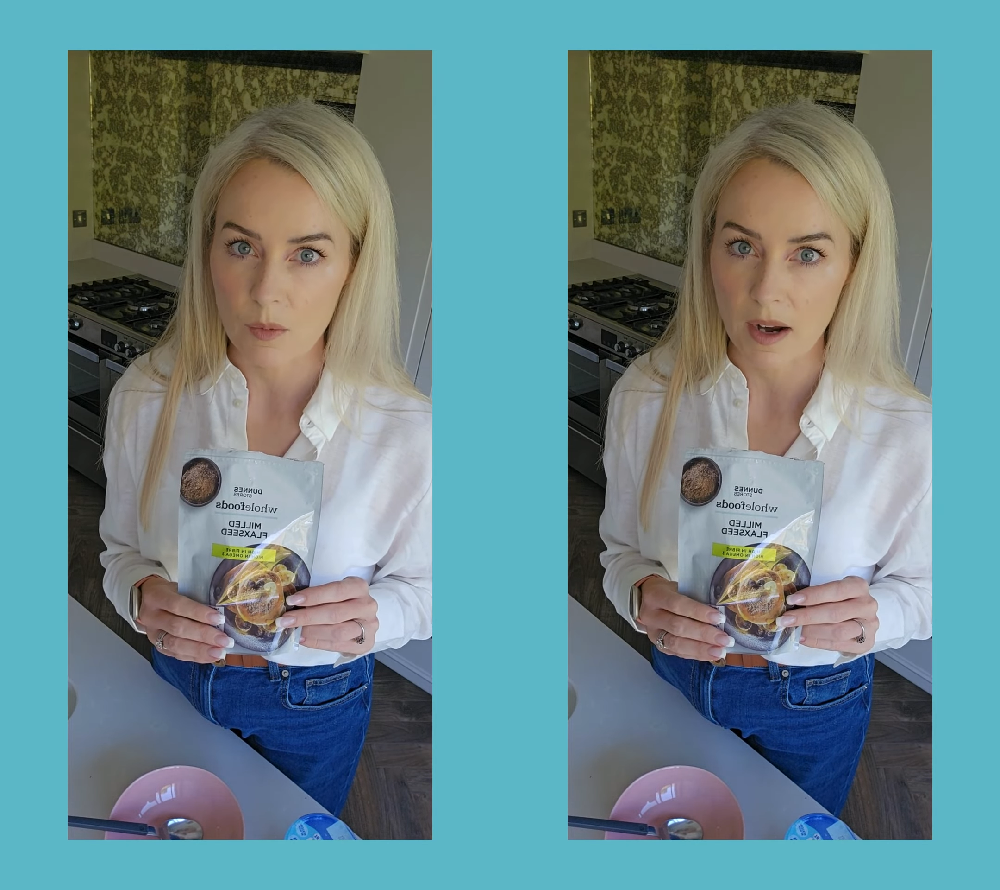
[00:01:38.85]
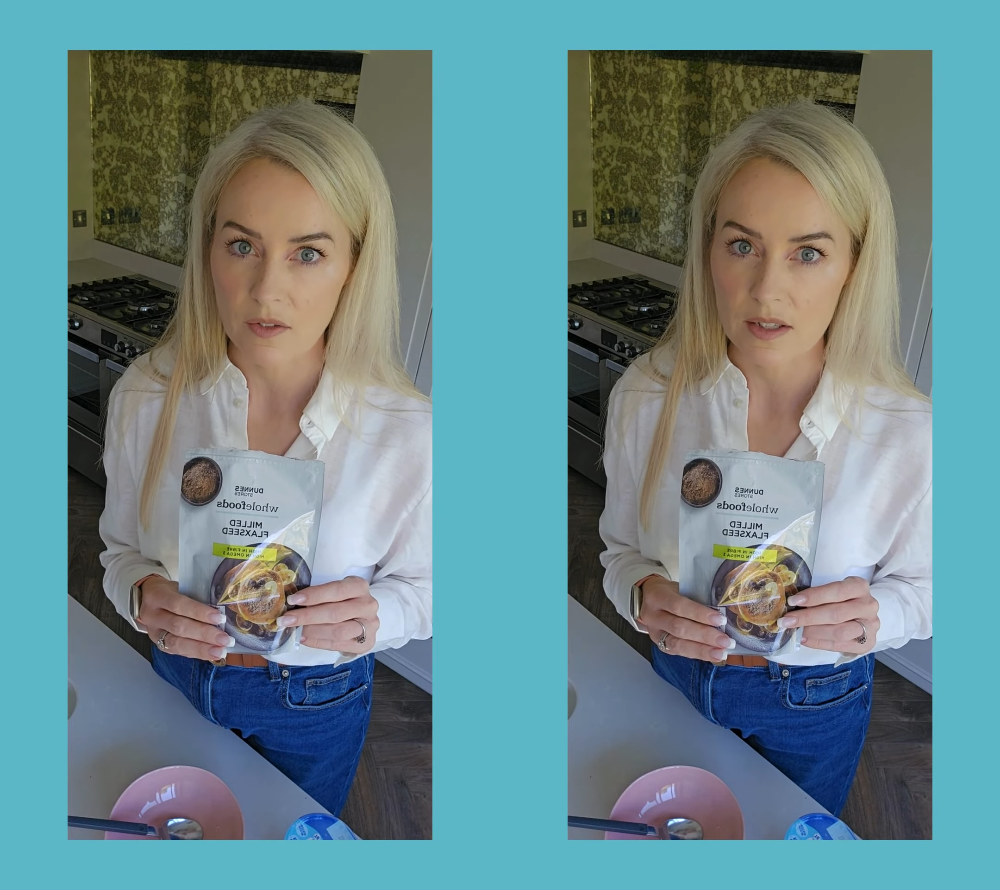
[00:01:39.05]

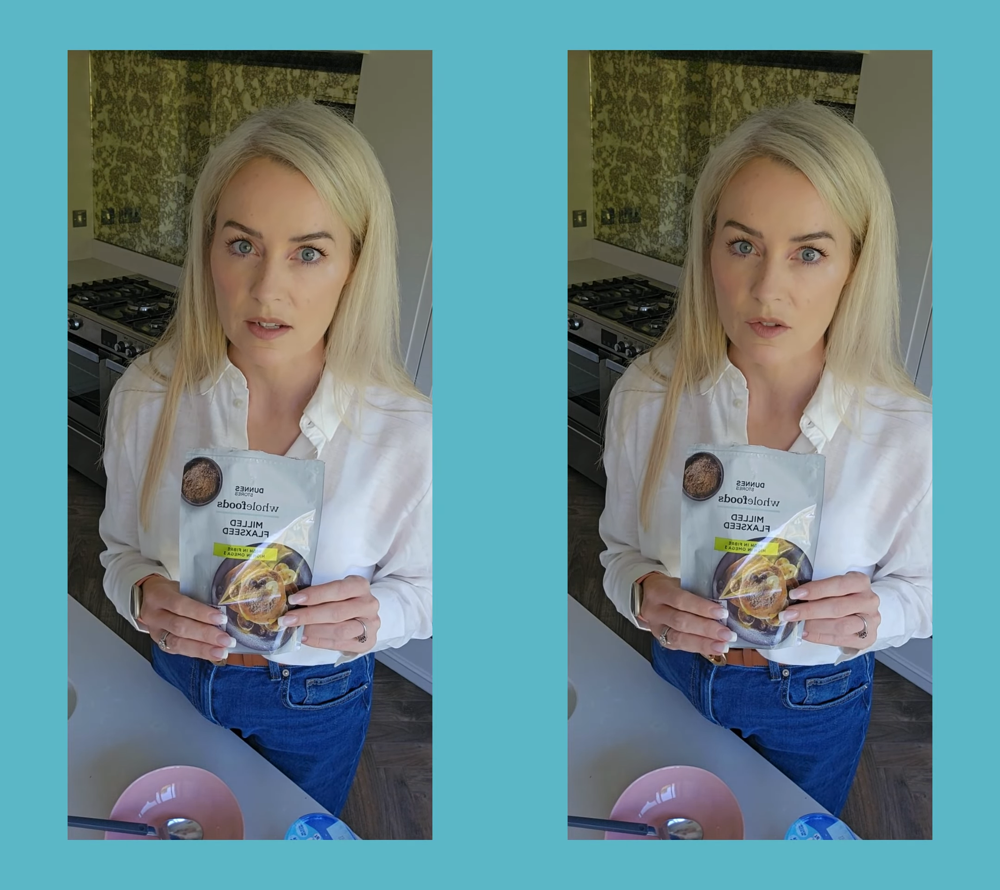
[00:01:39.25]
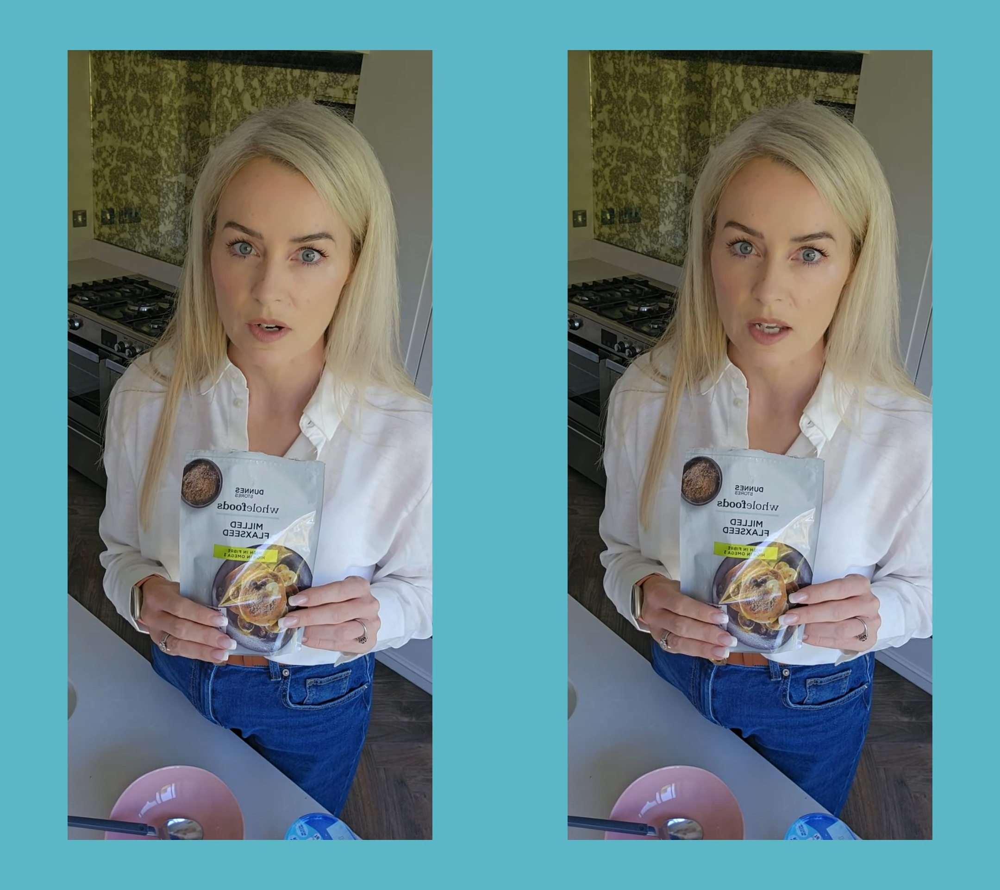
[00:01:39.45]
breakfast
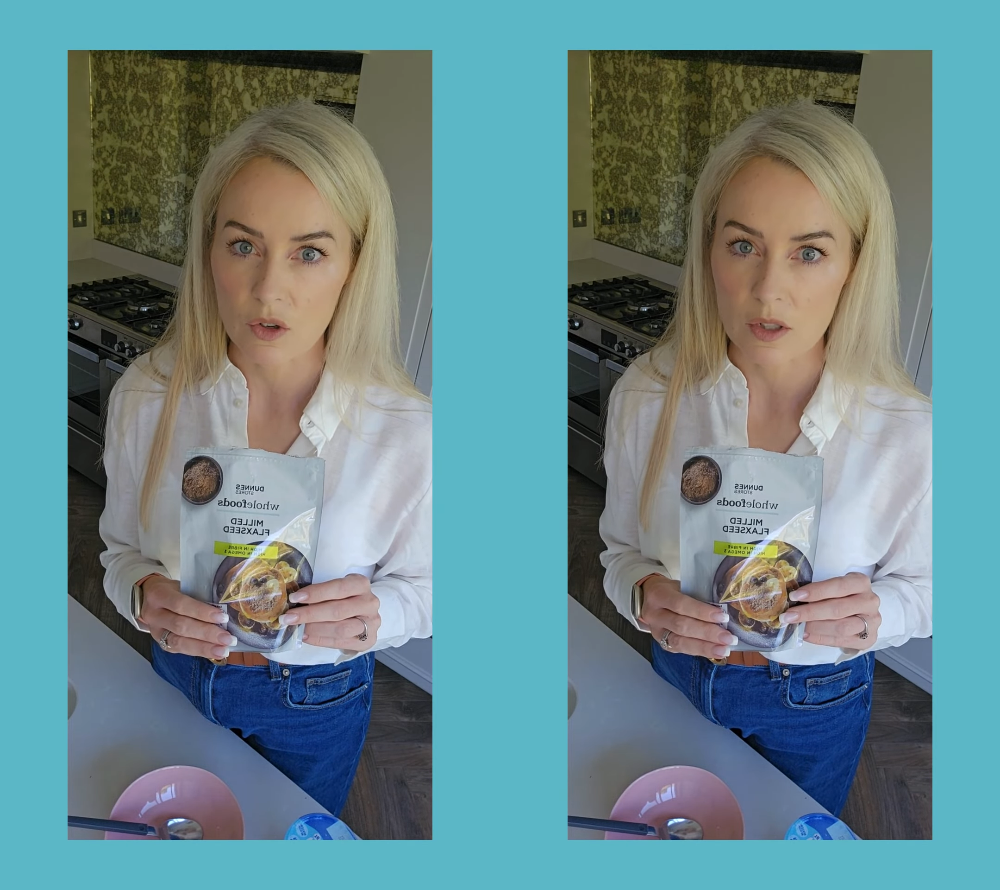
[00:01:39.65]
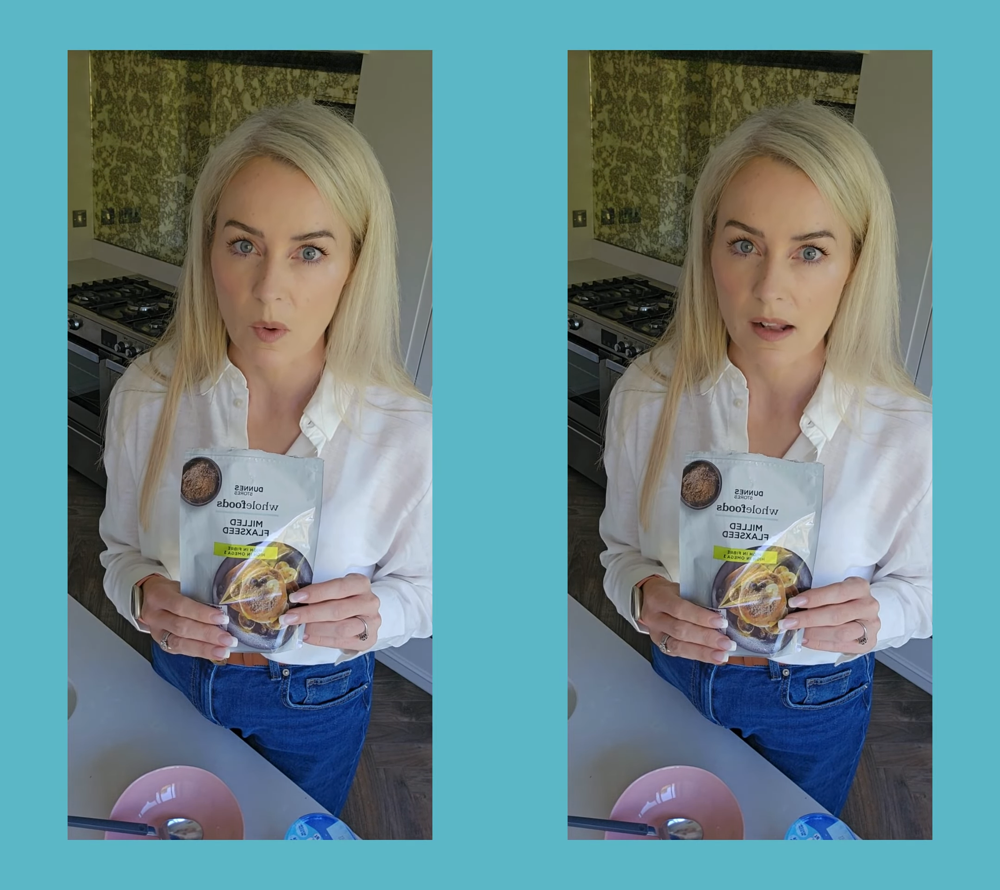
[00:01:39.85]
is really
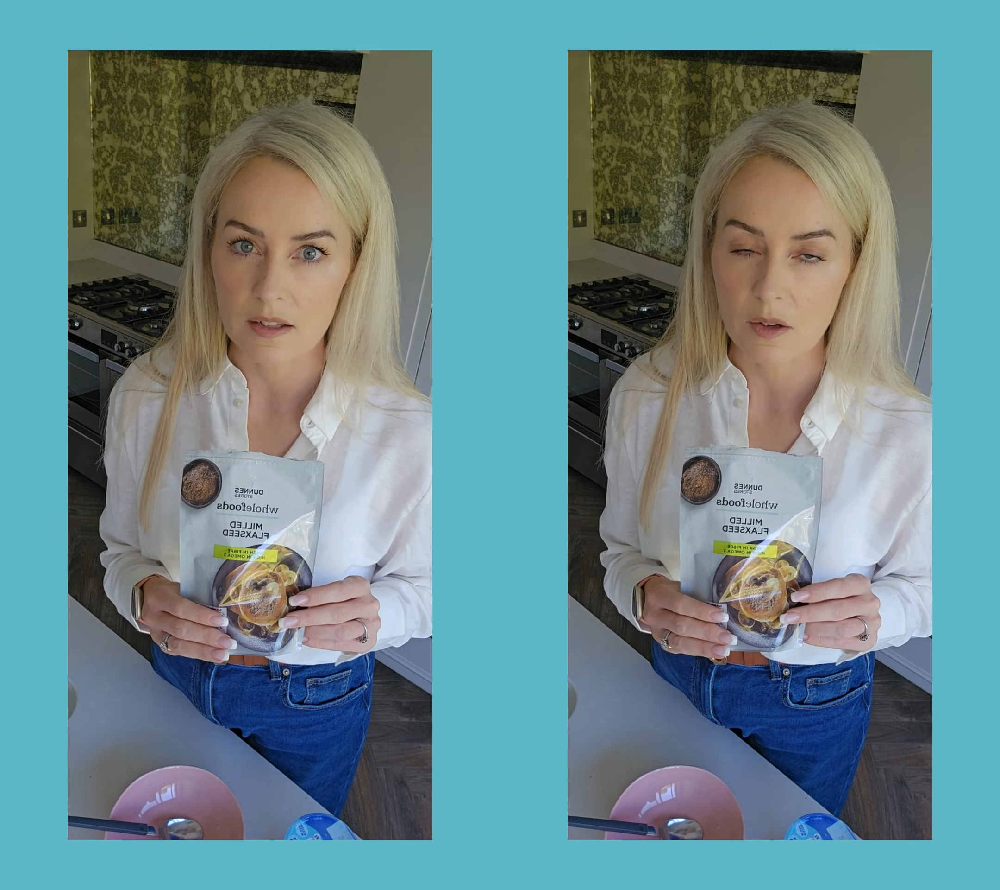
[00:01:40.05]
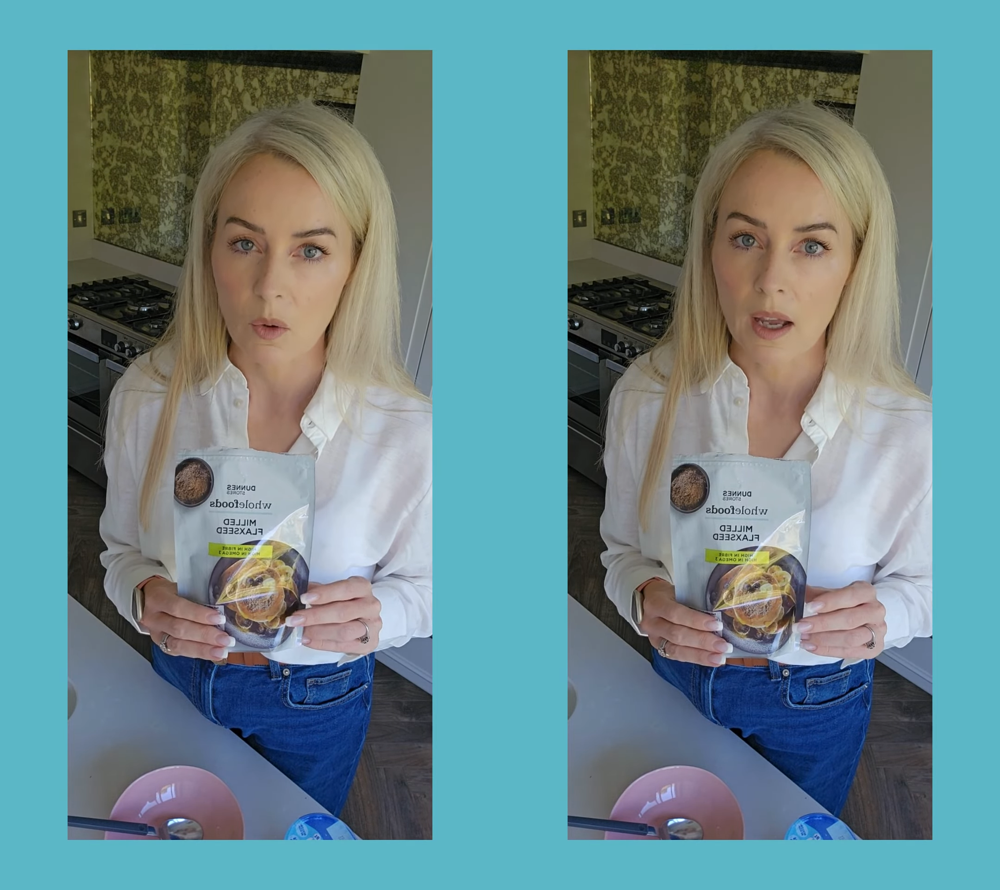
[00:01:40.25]
good as well.
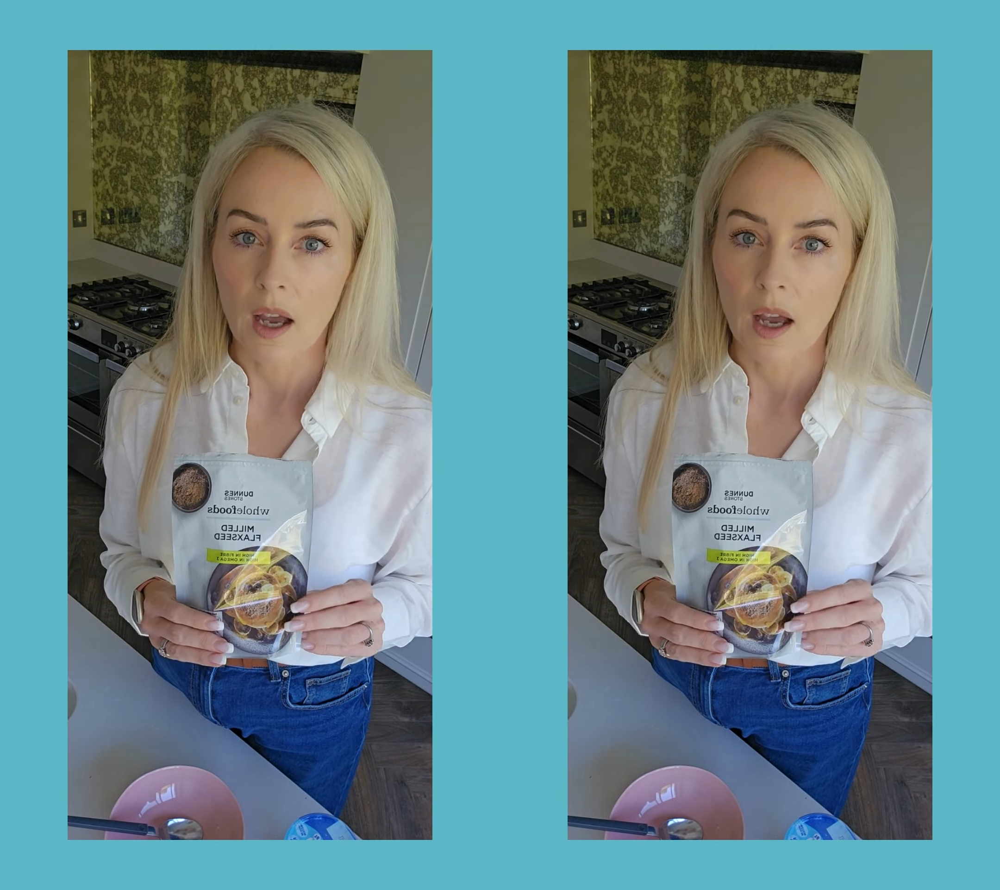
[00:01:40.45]
So